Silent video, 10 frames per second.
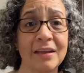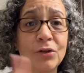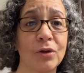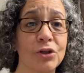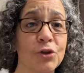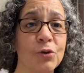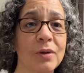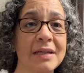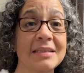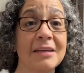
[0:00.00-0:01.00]
That you can
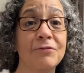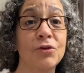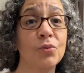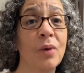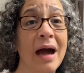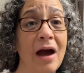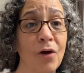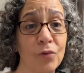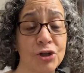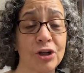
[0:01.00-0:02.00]
do is, if you
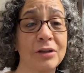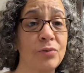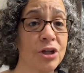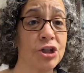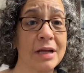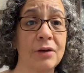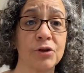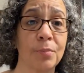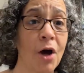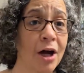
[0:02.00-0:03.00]
originally reached
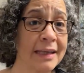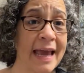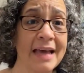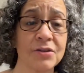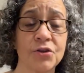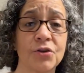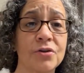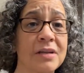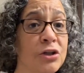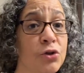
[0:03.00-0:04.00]
out to
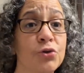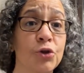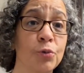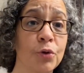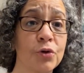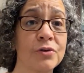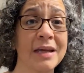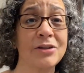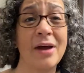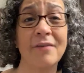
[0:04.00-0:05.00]
podcasters and
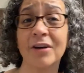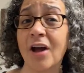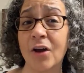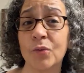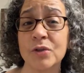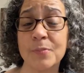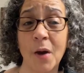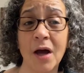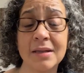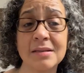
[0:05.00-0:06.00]
YouTubers and you haven't got a
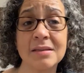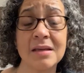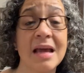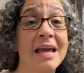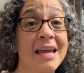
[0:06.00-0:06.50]
response,